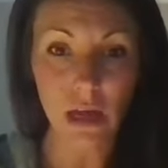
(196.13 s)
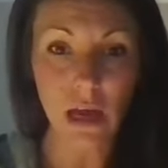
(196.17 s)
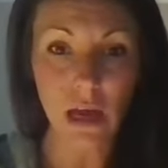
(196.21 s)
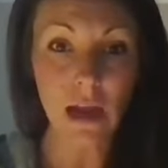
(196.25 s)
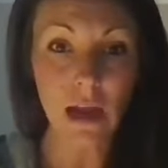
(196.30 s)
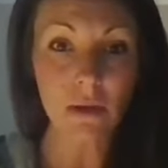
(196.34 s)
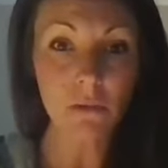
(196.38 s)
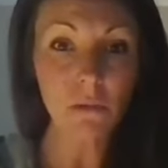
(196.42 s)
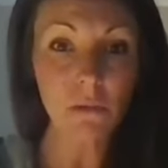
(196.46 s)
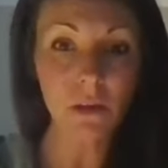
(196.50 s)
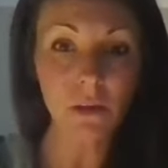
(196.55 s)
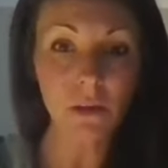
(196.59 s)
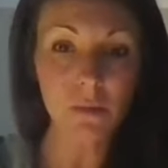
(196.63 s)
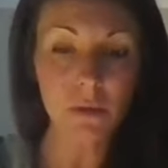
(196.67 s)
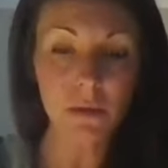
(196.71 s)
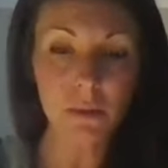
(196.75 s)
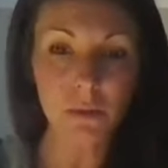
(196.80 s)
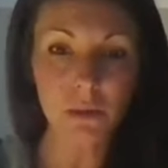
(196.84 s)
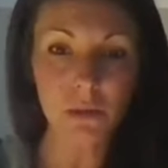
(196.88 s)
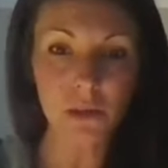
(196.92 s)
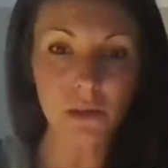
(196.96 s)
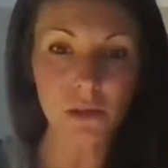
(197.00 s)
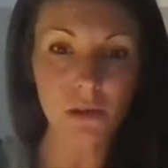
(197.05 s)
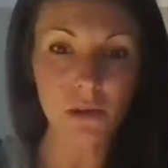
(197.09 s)
I want to be
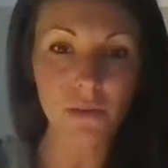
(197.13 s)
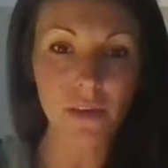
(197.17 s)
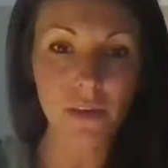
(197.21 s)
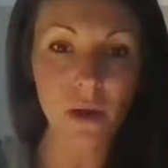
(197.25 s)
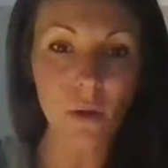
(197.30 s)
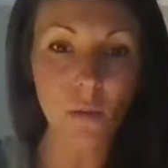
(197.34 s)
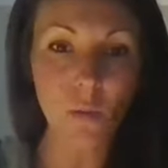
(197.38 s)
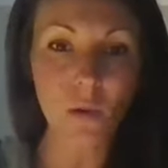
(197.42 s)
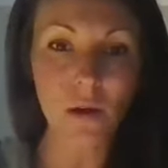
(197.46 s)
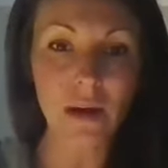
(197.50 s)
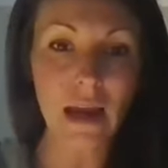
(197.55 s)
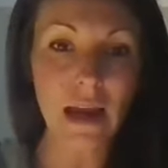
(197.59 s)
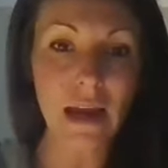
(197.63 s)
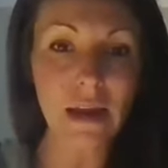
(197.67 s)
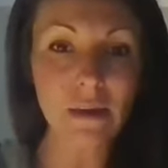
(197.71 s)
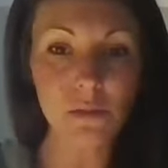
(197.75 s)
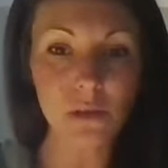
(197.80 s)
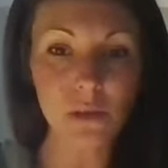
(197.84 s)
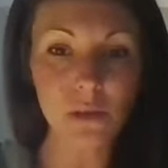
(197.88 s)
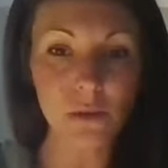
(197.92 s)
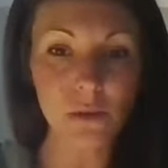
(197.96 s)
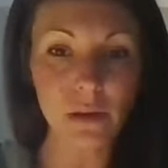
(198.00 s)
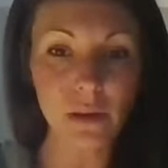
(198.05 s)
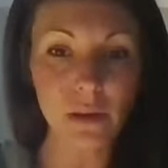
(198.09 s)
able to know that what I'm
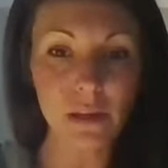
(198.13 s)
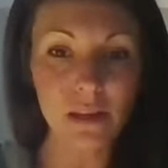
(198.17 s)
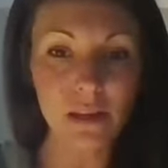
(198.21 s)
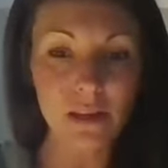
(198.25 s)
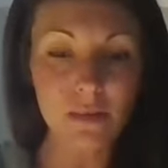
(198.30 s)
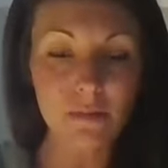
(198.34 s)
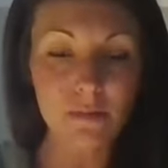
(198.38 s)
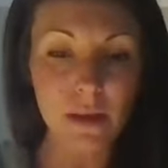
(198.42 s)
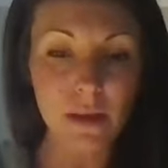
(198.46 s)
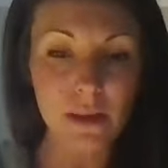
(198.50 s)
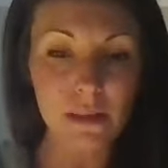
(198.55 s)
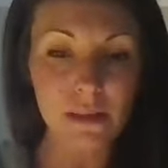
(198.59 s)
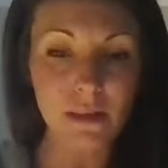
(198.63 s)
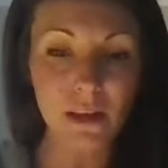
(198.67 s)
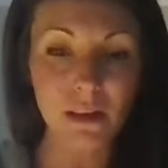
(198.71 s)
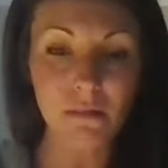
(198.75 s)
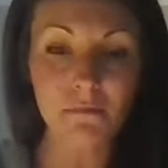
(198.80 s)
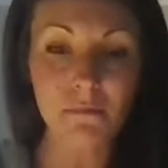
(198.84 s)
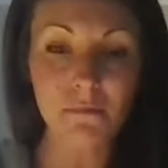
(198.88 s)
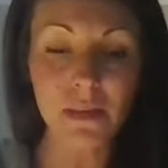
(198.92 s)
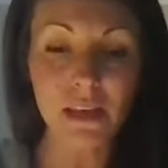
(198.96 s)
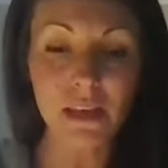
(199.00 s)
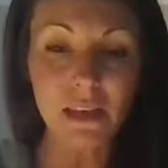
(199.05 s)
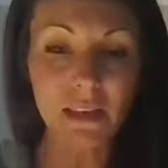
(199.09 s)
doing is based
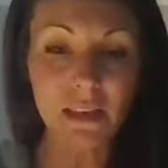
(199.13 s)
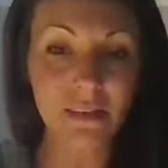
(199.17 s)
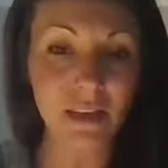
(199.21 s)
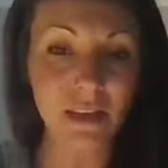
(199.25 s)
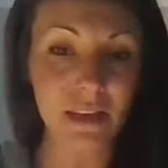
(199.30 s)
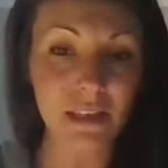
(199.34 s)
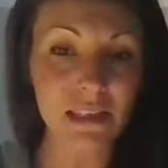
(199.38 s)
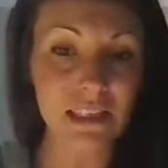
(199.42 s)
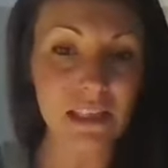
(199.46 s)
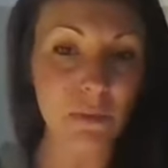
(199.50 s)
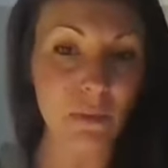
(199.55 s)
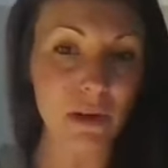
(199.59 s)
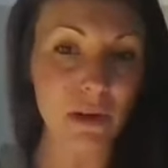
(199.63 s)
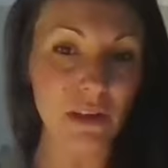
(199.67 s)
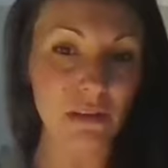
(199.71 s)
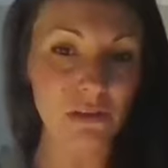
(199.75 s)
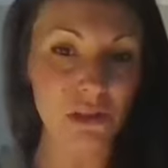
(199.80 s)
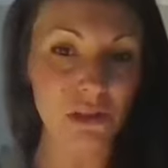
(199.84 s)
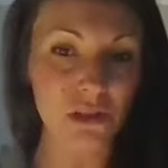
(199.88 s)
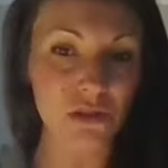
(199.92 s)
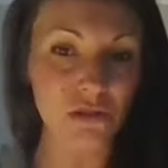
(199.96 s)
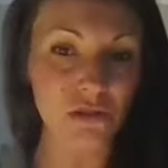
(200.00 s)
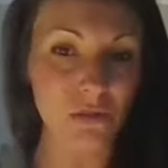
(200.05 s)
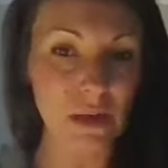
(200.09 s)
on me, not someone
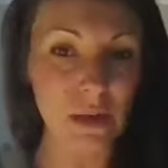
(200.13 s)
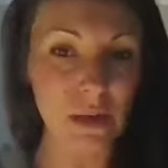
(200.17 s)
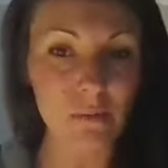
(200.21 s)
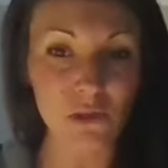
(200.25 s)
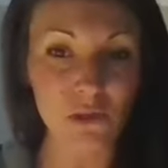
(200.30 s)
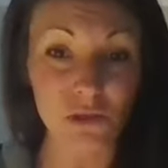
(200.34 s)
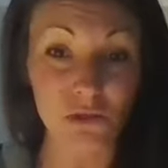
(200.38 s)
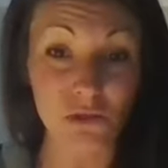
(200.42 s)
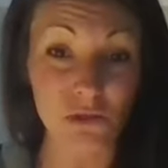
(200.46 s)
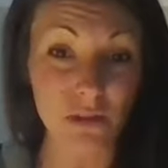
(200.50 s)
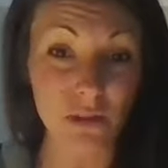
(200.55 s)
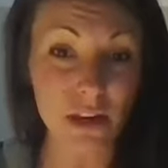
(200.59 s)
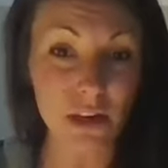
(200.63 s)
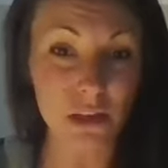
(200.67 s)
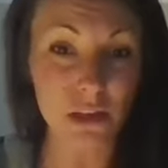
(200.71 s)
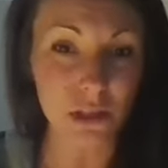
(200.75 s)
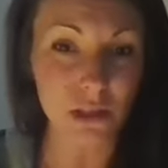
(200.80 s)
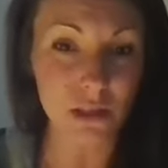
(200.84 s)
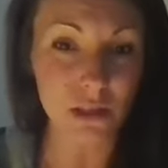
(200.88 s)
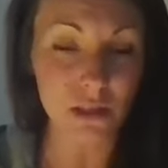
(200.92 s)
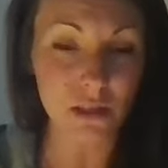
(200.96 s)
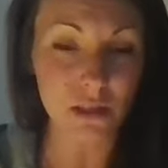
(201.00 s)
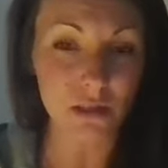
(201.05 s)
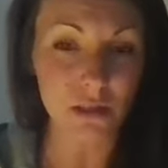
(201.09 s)
else's dreams or
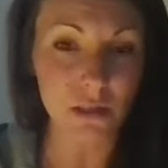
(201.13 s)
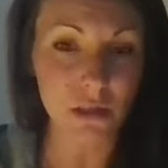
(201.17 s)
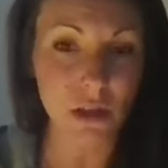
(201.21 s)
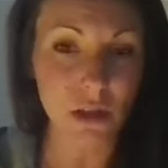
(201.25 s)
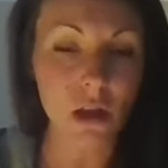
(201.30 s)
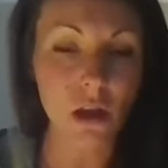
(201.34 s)
directions.